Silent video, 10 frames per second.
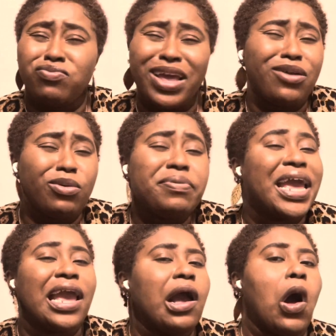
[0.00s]
they don't
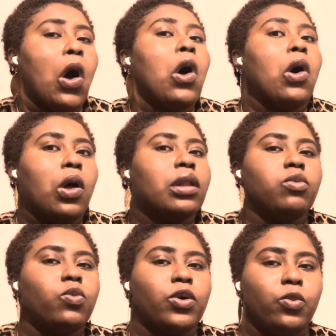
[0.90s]
pay all
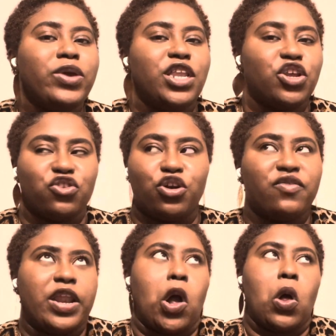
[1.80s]
what we deserve
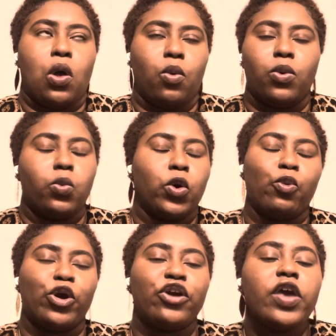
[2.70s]
and all what we're
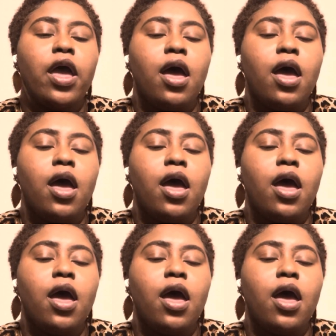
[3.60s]
worth.